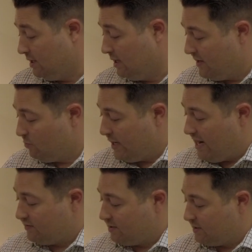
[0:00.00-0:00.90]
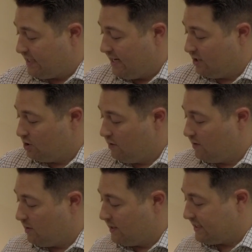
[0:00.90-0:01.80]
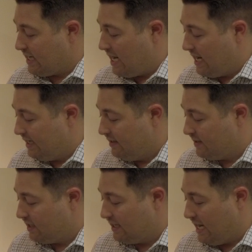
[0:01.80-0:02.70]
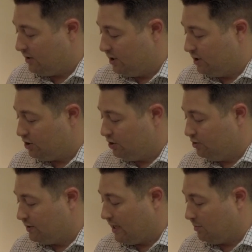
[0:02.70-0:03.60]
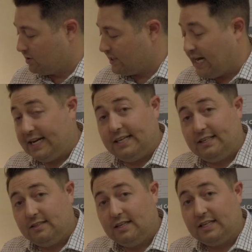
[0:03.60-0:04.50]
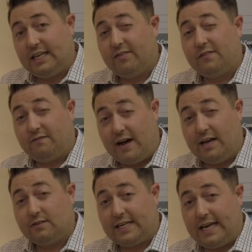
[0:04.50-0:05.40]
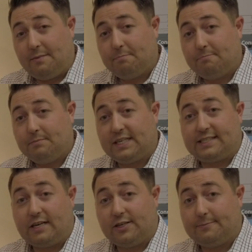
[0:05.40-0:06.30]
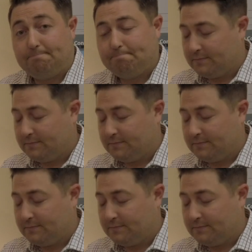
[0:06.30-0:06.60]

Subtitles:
And then we have some settings over on the side that allow you to choose double-sided, give it a file name, etc.